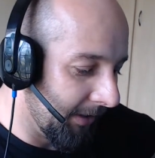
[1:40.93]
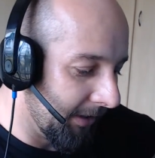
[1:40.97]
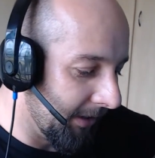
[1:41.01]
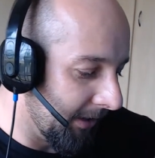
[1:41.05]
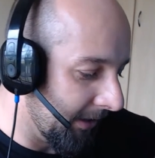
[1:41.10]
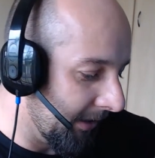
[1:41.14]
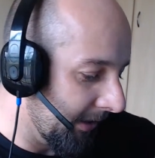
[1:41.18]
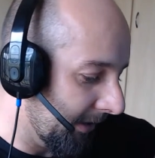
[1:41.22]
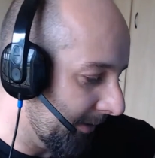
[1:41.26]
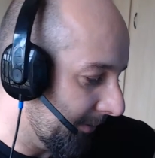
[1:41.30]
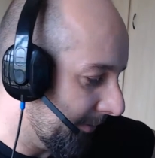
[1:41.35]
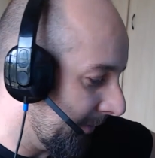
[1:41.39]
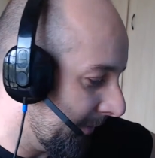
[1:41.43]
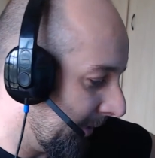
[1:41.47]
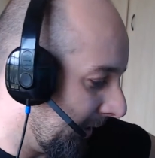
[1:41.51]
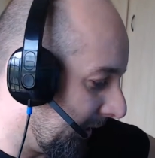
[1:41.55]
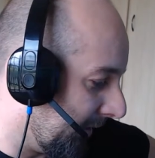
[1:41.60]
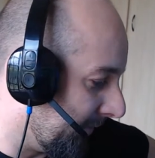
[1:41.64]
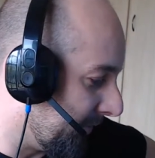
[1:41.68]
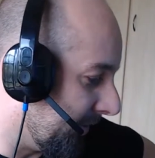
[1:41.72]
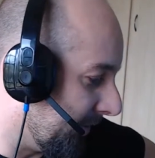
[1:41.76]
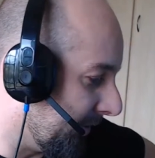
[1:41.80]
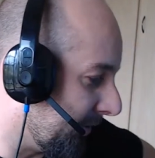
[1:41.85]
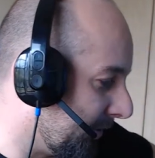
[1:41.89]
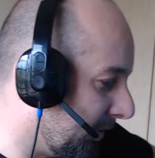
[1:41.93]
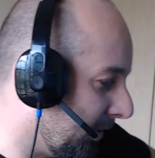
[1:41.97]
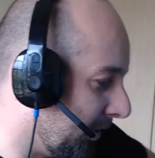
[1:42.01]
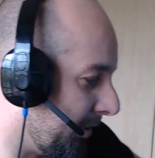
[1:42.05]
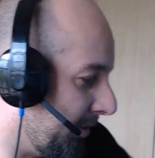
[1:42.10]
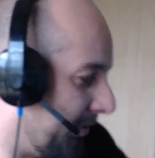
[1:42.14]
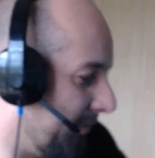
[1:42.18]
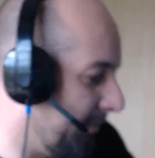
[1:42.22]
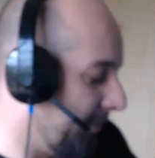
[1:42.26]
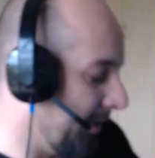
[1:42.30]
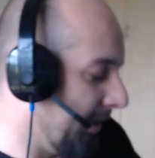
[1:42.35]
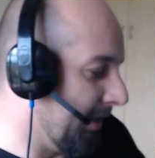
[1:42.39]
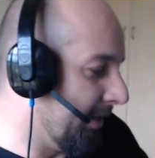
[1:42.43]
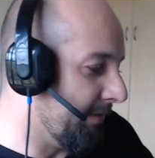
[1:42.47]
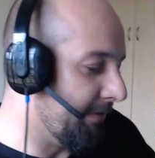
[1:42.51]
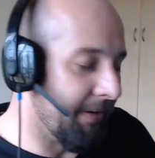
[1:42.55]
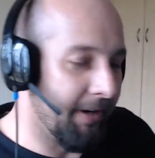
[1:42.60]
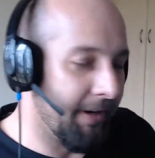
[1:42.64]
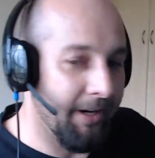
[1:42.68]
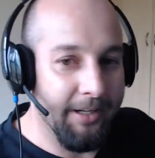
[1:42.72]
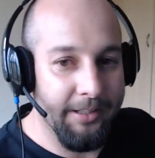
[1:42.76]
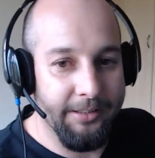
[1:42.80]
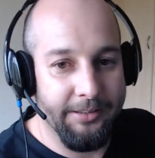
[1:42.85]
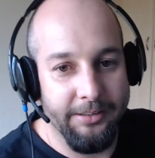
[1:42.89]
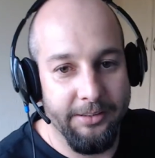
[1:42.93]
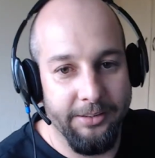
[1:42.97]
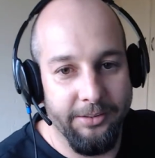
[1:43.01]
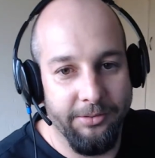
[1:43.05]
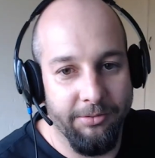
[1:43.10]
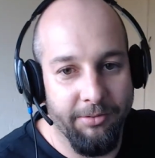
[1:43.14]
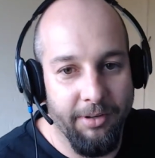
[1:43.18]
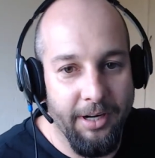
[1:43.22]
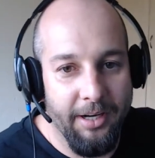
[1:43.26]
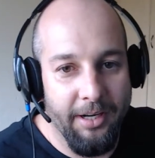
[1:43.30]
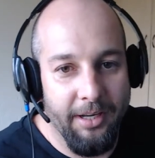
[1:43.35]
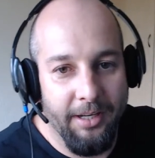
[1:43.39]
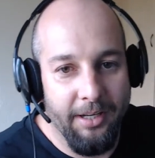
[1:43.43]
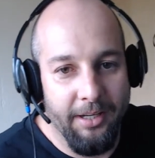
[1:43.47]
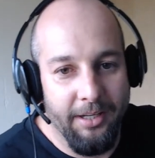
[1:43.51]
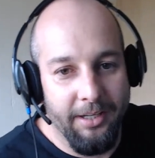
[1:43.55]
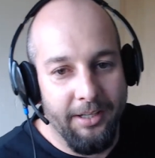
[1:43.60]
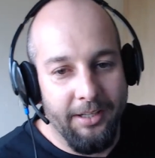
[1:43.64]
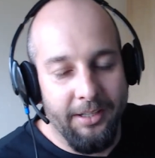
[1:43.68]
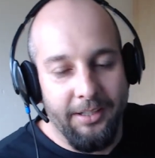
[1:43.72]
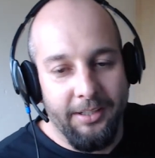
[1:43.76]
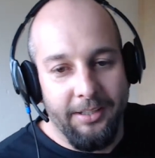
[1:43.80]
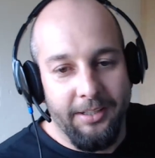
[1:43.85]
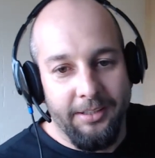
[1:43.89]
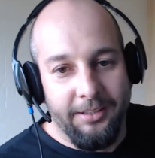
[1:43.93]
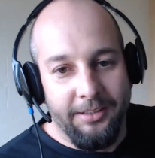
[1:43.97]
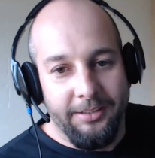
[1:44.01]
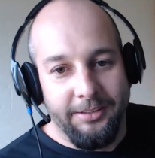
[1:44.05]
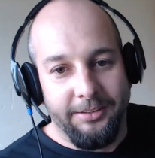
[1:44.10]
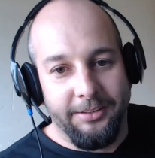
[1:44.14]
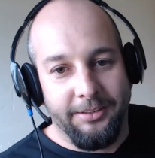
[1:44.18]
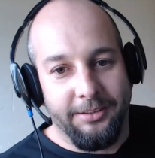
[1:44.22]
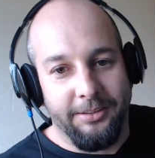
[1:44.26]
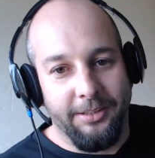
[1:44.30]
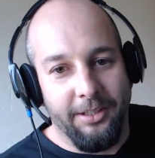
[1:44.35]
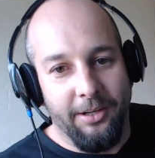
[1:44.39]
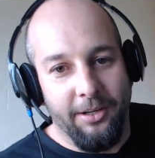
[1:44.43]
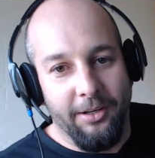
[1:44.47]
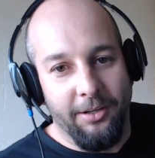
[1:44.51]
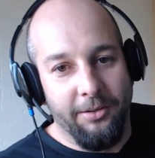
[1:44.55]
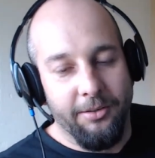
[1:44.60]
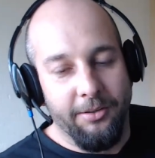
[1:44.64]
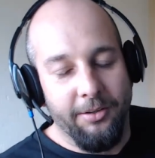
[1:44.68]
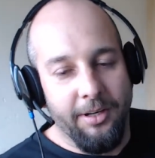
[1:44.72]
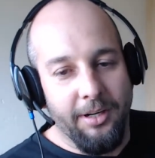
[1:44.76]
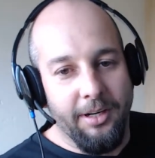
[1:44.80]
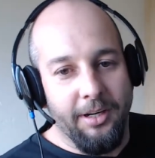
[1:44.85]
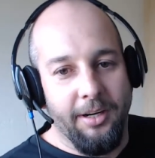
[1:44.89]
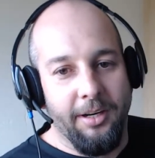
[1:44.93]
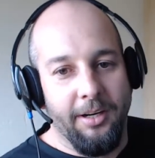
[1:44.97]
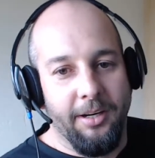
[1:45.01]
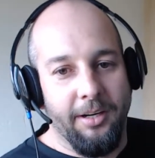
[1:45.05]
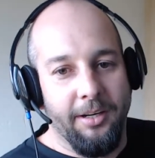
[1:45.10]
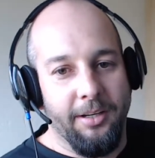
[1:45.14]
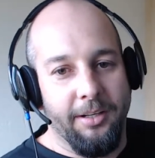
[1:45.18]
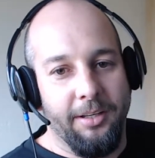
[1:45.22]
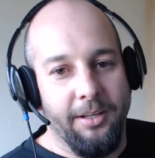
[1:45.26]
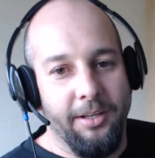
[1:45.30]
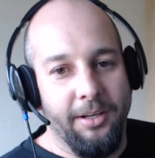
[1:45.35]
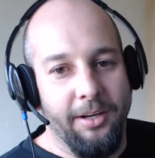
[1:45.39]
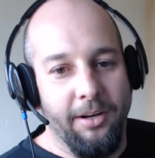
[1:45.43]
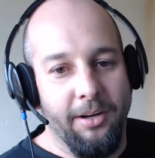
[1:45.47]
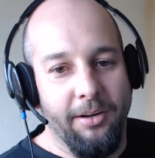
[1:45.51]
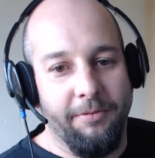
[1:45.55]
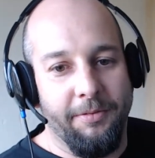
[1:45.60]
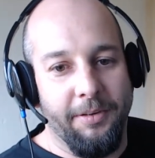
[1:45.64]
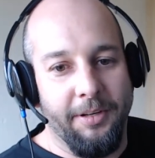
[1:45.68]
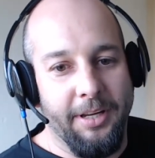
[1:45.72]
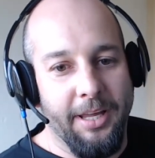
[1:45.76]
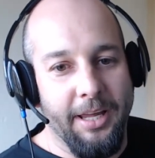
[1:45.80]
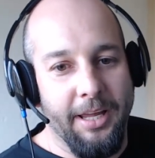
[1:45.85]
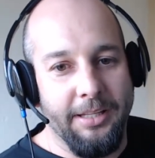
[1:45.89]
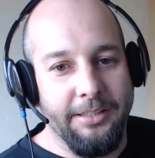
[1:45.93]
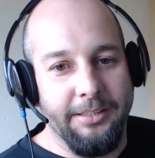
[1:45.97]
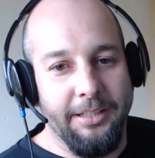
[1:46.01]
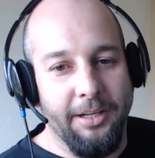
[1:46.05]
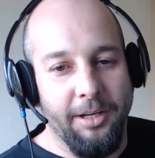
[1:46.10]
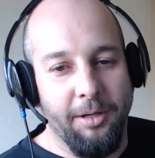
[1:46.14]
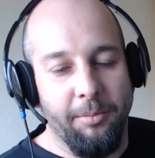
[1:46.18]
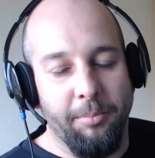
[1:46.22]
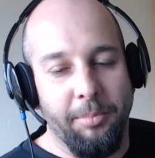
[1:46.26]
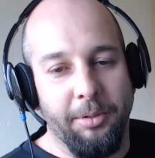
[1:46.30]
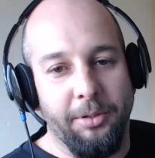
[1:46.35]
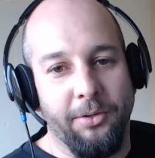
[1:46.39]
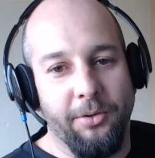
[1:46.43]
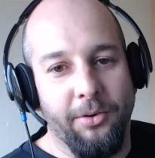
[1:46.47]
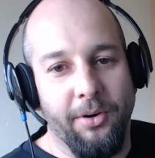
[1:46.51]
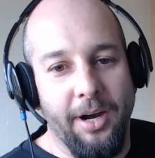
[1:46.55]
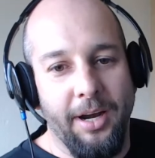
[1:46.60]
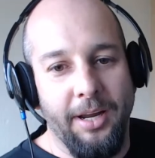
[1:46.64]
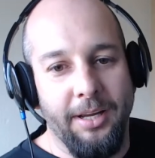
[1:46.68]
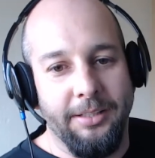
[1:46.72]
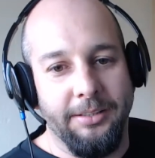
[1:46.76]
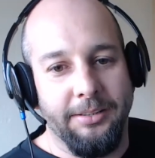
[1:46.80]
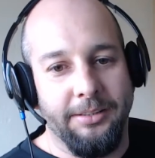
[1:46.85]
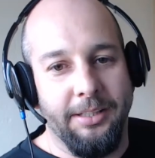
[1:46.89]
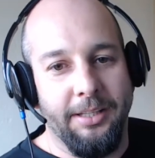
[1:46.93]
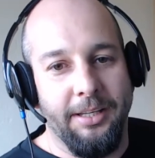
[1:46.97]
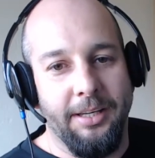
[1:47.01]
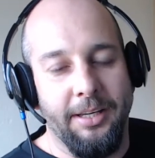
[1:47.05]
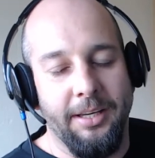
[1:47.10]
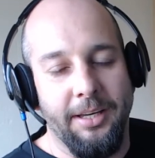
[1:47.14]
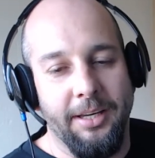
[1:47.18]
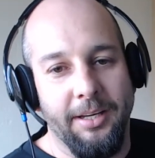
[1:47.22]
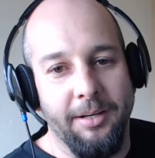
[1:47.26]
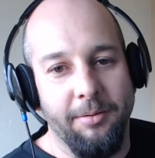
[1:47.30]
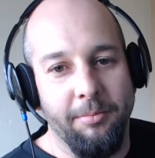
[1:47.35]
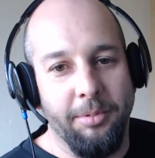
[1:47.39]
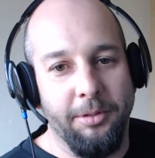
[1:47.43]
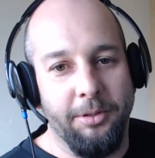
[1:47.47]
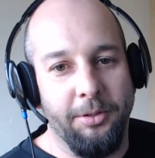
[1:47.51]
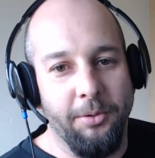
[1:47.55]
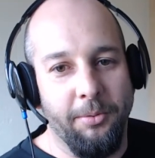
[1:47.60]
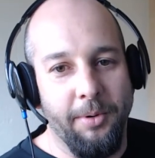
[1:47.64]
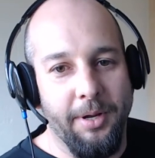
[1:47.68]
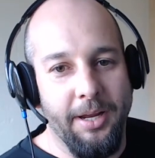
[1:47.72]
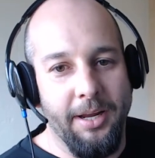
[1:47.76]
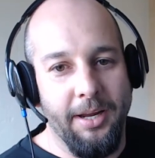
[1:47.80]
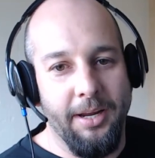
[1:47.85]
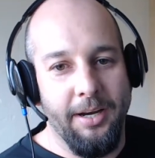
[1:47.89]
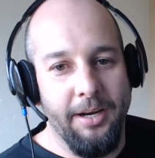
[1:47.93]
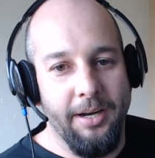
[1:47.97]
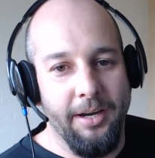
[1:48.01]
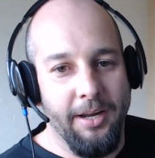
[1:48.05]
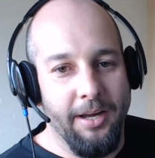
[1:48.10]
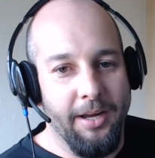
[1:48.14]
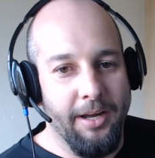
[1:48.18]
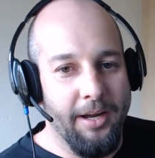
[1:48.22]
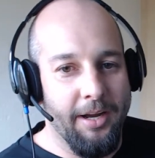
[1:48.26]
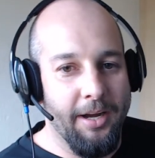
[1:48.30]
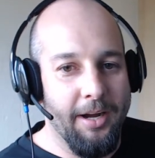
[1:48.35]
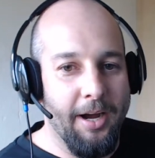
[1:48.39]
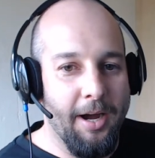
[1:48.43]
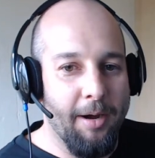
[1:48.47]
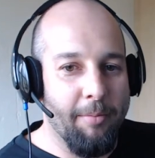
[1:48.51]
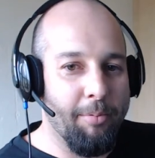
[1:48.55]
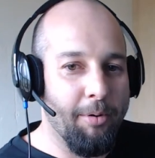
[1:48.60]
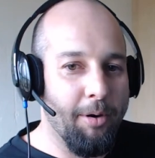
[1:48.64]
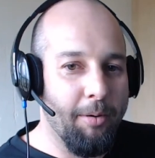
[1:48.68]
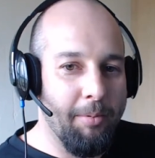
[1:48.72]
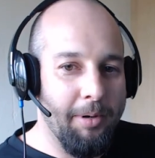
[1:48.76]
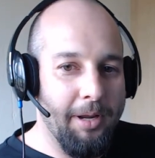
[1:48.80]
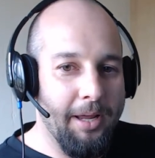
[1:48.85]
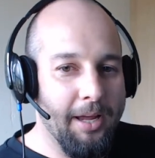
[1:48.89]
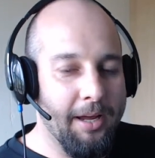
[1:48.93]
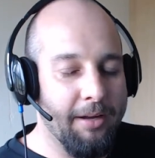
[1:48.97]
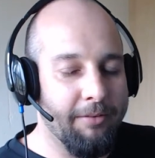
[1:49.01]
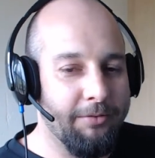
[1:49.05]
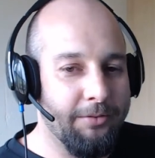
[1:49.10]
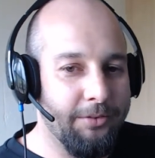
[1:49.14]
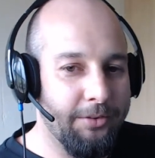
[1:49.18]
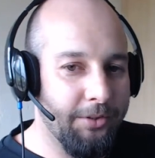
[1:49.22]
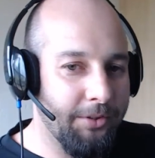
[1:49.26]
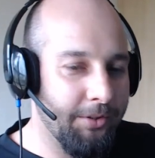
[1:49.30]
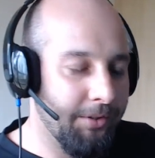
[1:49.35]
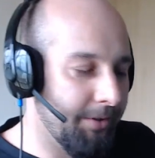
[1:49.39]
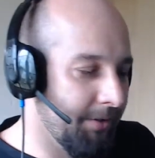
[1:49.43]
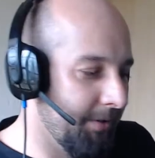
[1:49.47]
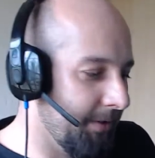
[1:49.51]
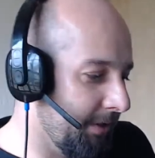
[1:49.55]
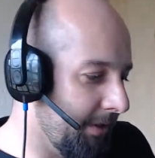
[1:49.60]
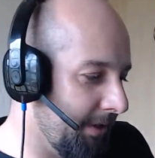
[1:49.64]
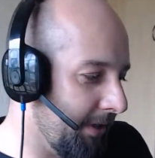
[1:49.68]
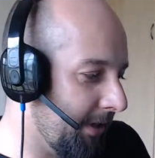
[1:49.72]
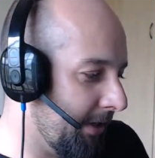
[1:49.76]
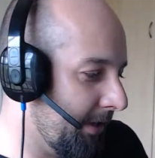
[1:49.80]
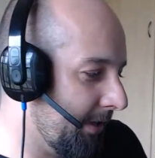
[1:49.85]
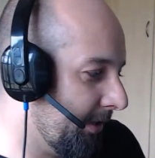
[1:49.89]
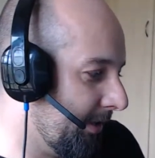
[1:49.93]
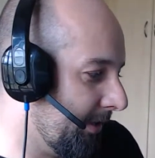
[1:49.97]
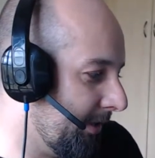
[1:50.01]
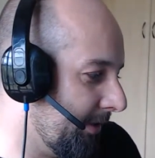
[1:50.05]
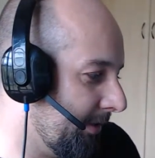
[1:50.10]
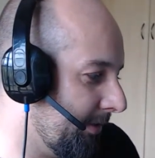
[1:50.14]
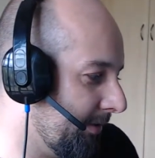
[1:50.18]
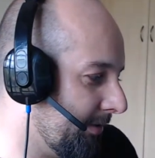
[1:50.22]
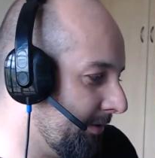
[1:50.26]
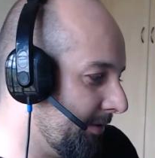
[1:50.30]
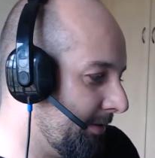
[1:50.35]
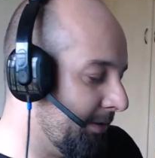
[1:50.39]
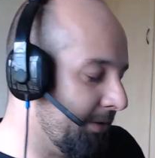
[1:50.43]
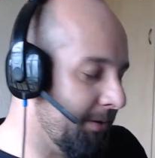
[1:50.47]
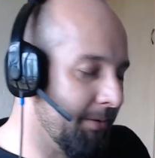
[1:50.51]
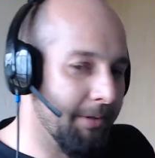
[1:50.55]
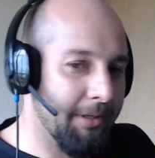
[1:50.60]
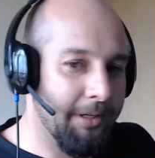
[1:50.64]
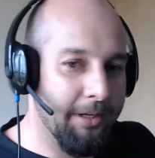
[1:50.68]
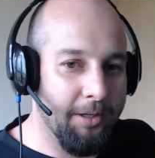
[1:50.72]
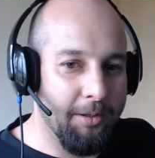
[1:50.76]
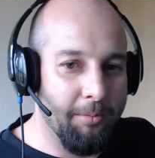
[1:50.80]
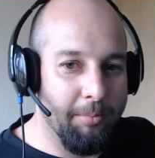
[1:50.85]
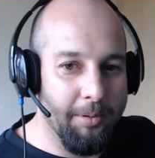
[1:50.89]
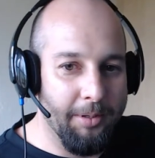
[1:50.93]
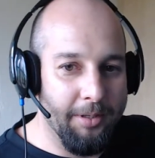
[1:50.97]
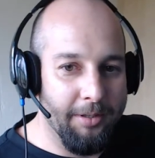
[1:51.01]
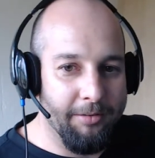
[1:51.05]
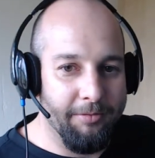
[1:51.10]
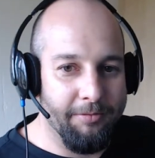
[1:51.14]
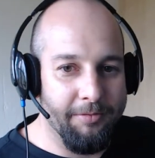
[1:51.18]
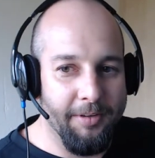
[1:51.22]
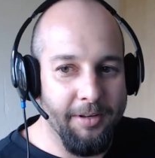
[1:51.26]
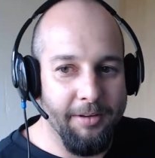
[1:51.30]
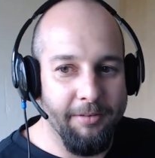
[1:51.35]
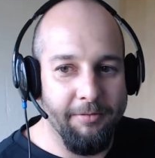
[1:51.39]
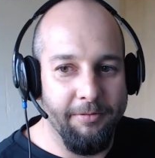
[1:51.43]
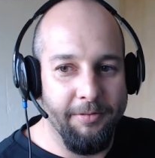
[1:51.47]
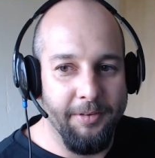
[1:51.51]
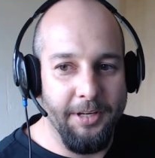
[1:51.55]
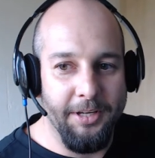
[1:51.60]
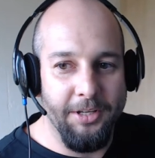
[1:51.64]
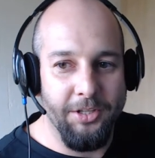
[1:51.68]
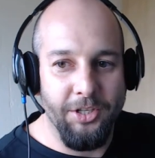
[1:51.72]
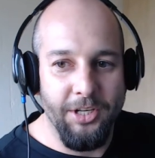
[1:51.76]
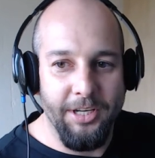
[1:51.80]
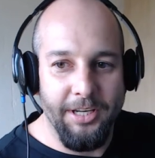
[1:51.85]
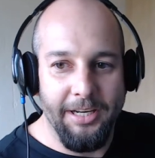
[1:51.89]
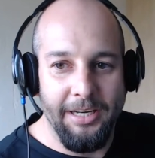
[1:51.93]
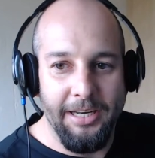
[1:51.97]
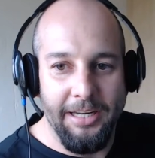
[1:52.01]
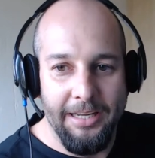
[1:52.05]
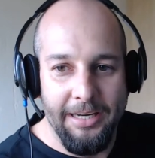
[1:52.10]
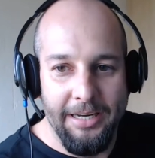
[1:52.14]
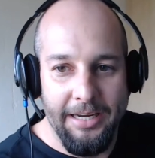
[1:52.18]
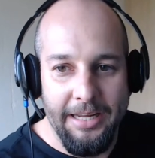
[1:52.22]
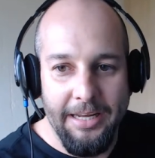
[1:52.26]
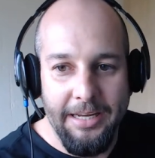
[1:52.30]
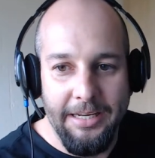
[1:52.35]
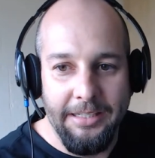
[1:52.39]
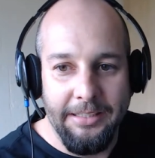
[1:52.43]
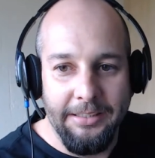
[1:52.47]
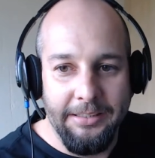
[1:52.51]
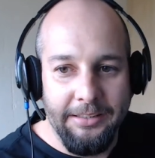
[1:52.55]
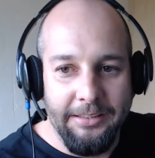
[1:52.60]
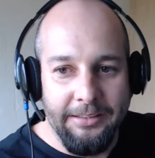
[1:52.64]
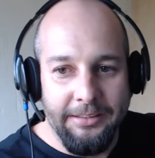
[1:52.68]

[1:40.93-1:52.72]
I've just got 3 devices ready. So, if it gets a little bit crazy in between, I'll probably have to do a little bit of VG cleaning.